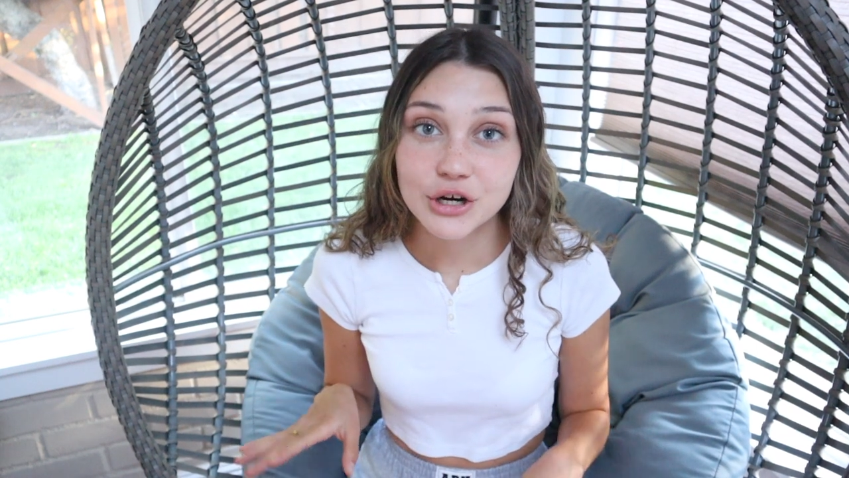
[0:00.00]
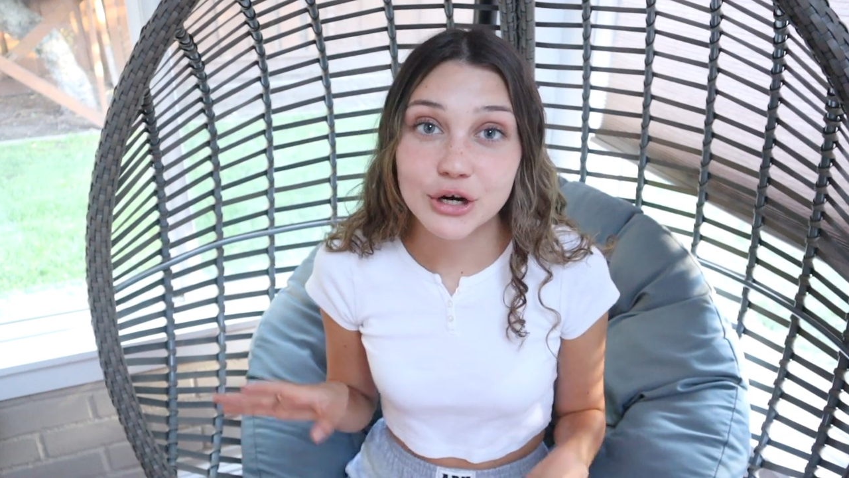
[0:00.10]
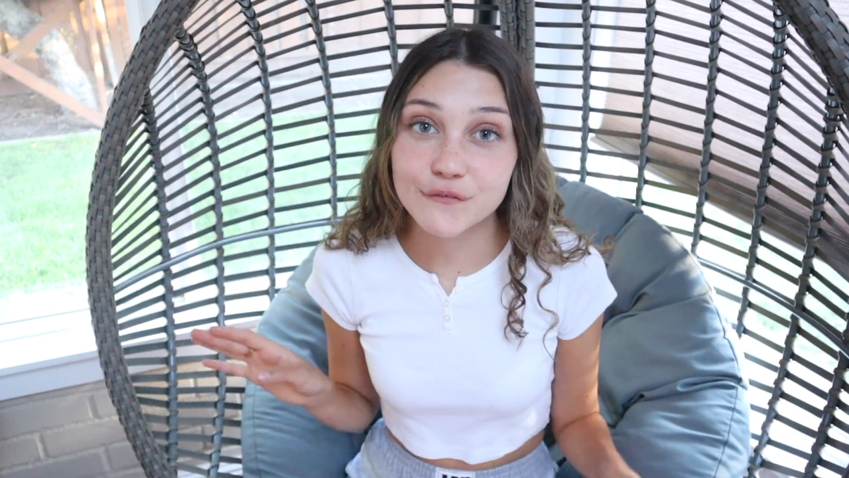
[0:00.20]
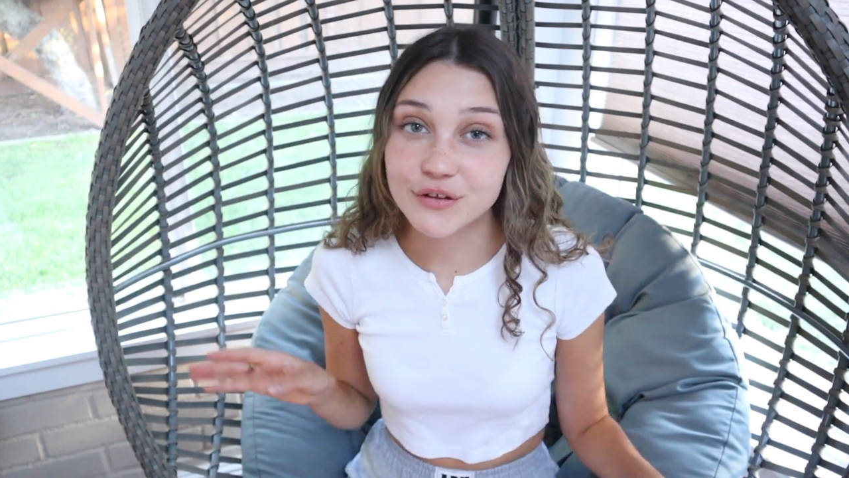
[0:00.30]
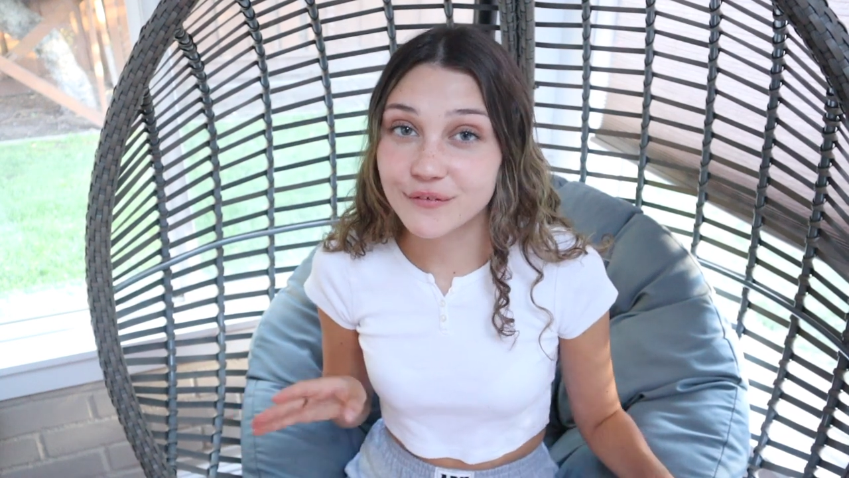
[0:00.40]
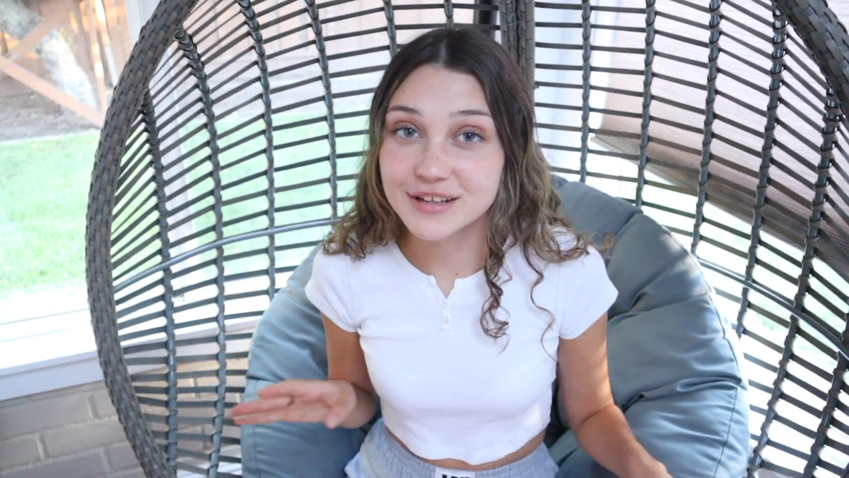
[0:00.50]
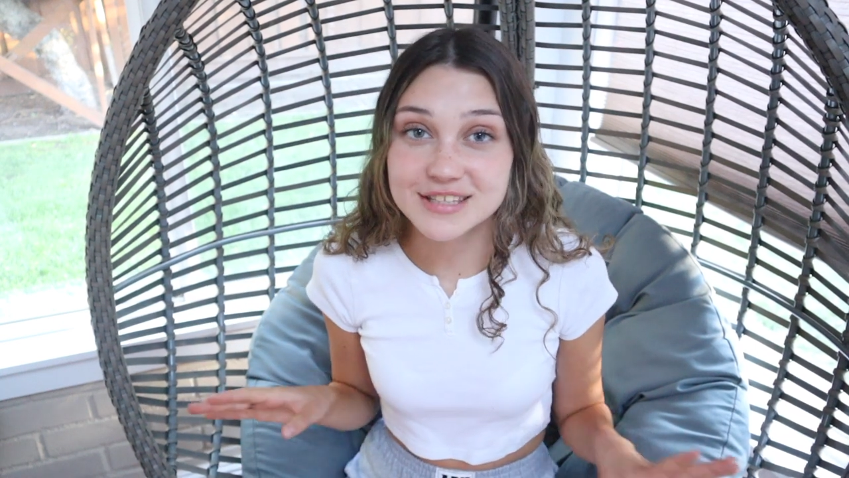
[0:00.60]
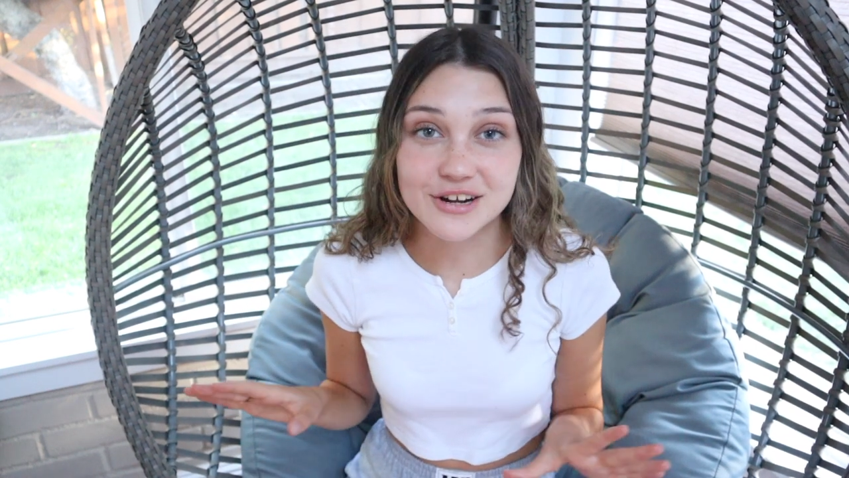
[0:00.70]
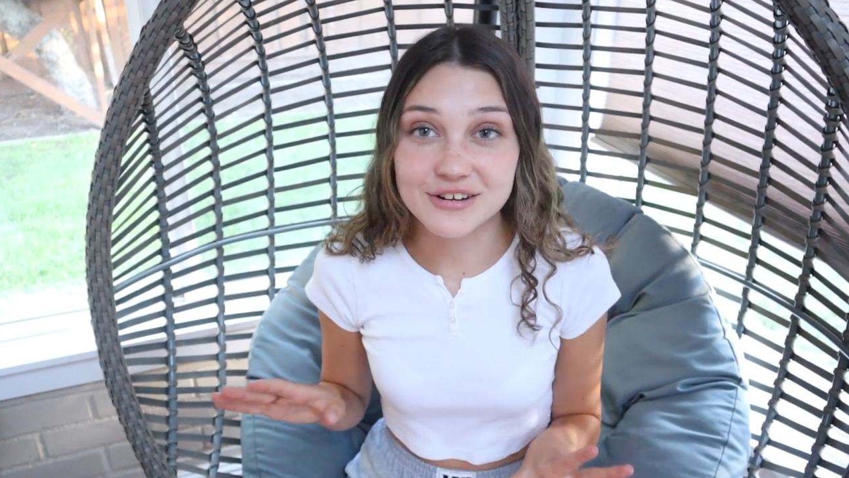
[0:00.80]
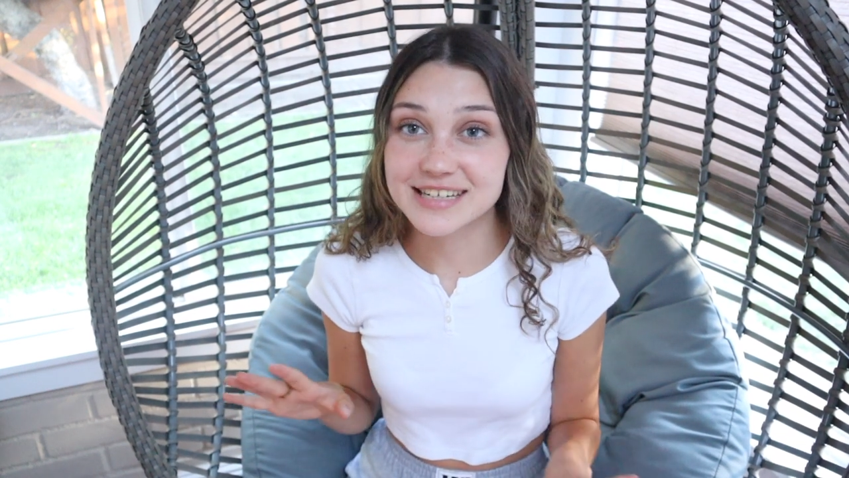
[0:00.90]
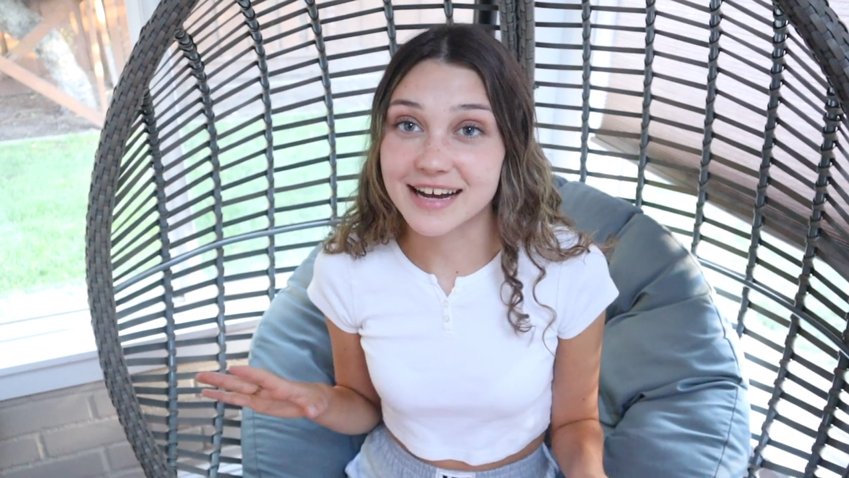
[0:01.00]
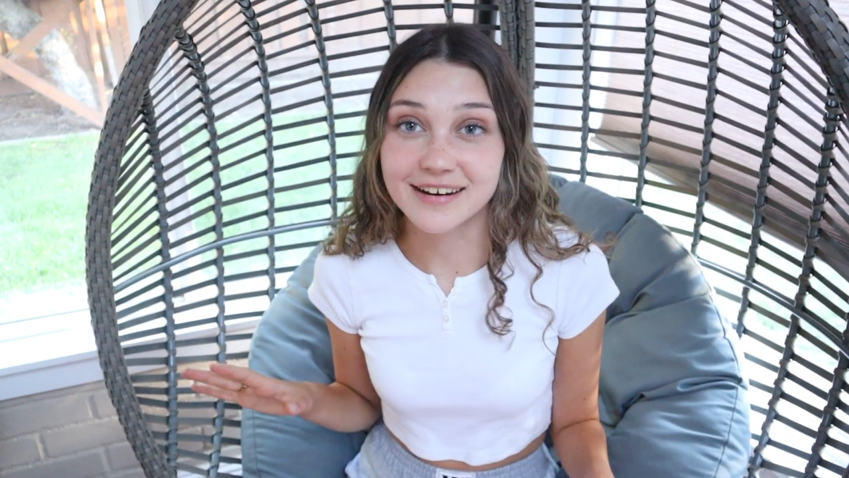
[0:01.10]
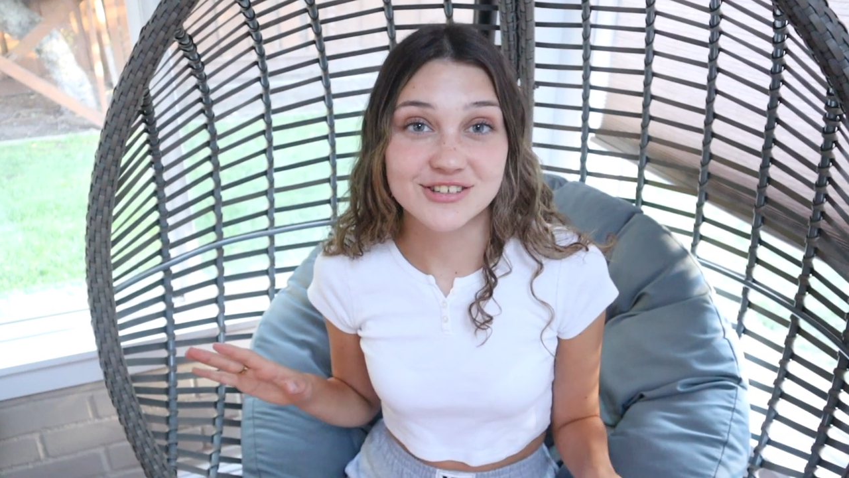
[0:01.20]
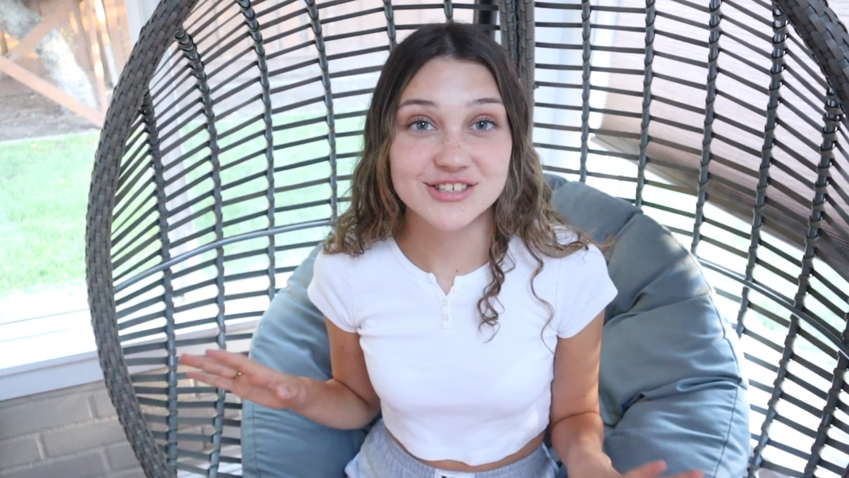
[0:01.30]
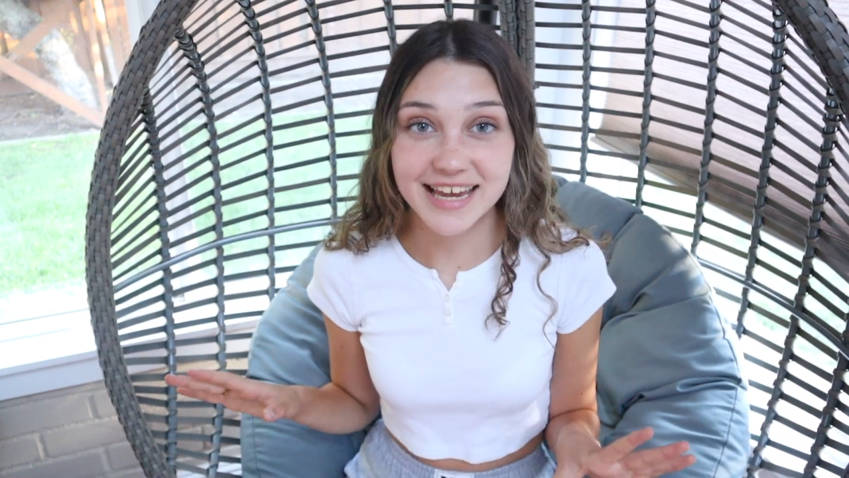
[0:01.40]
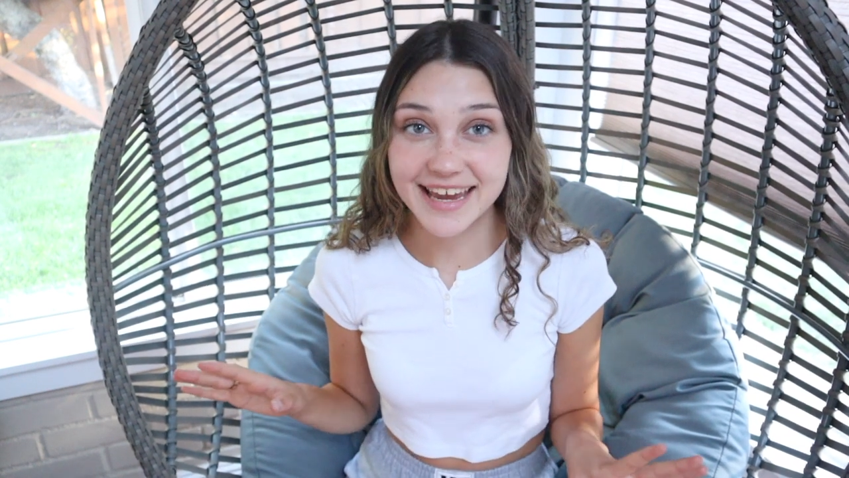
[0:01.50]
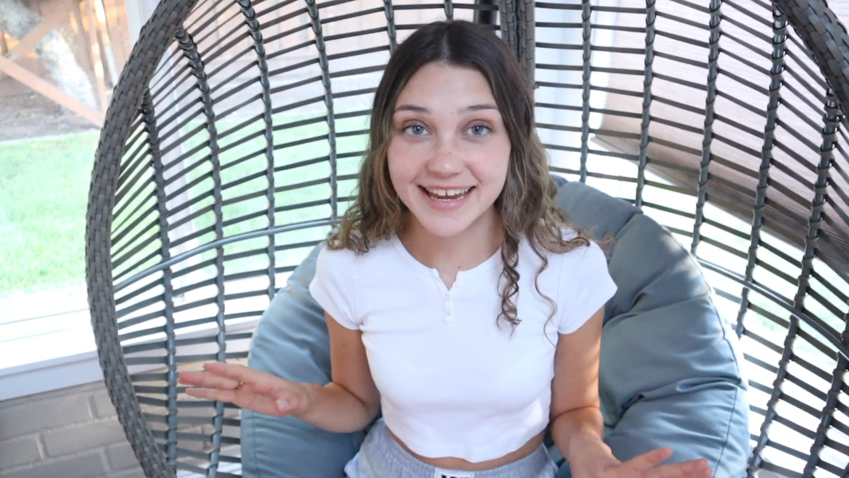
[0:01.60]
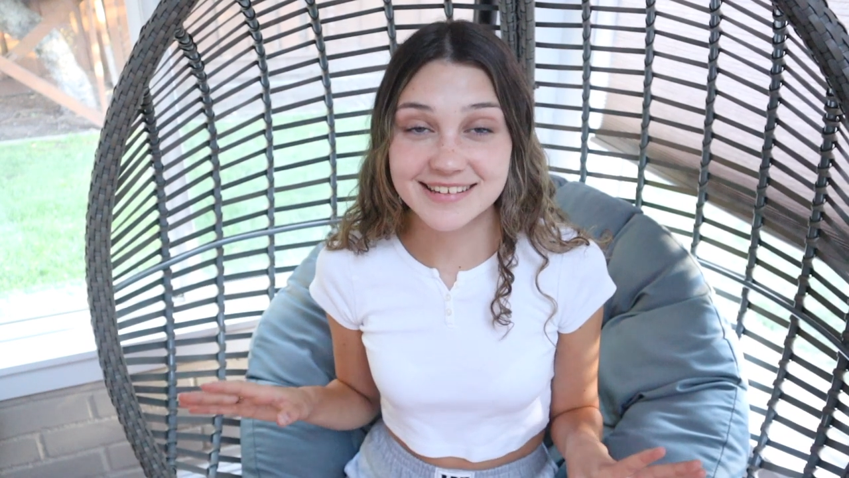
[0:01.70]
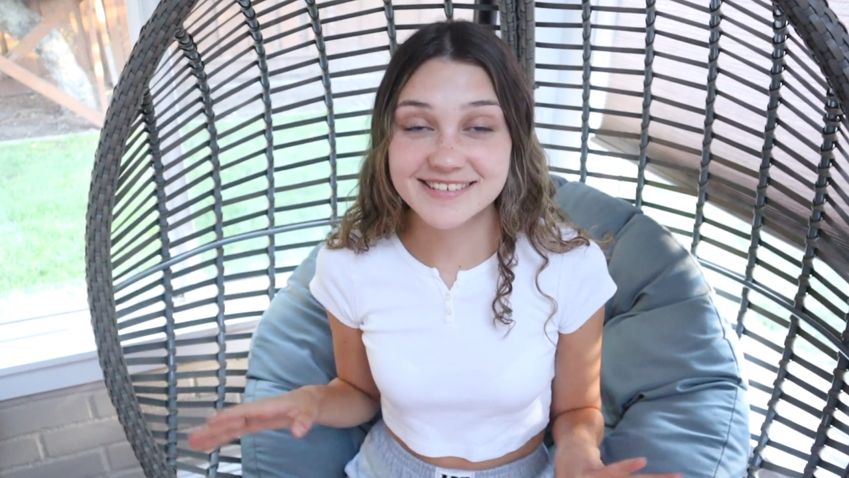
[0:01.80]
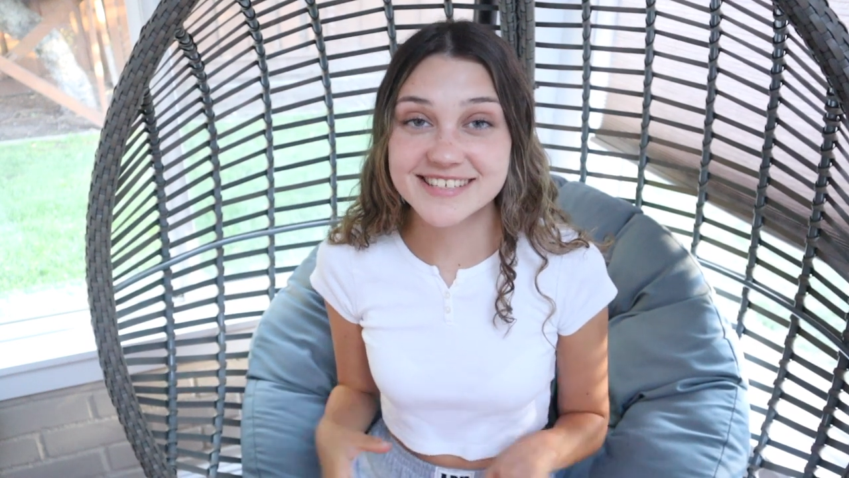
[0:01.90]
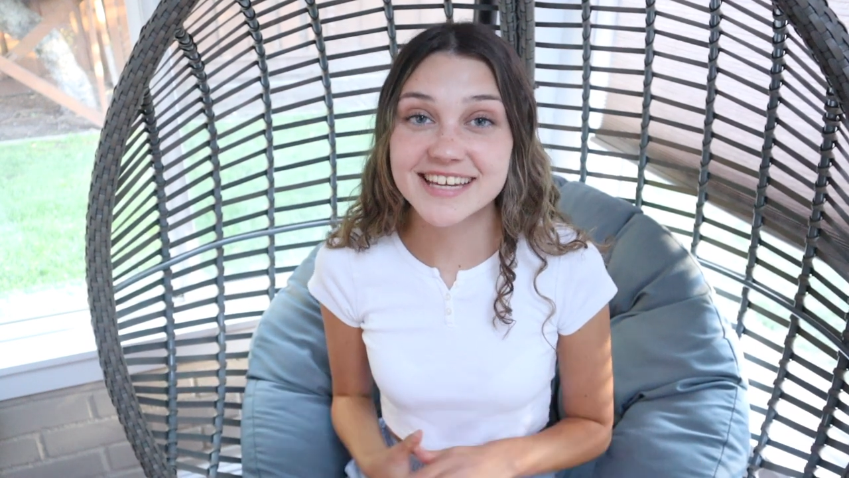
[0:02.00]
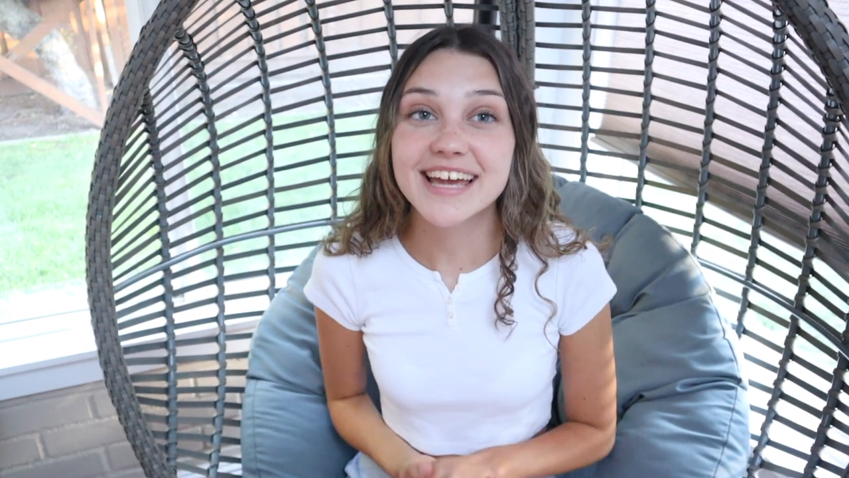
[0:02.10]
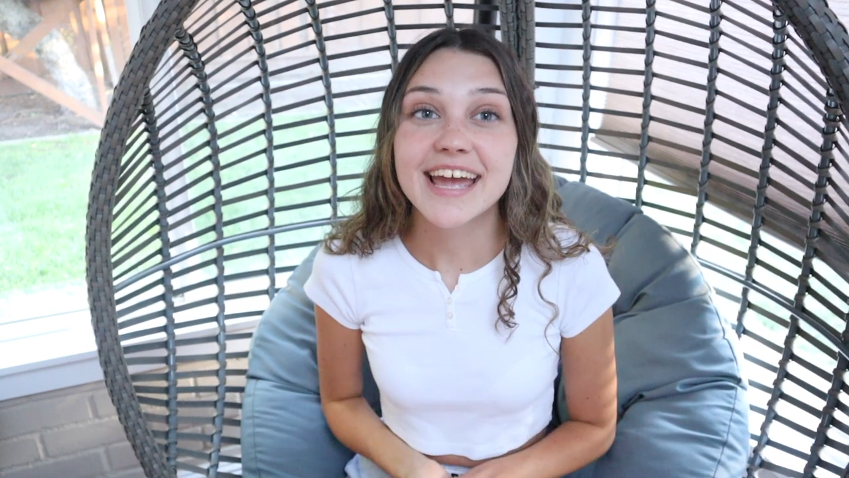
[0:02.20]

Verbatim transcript: her feelings start to kind of change.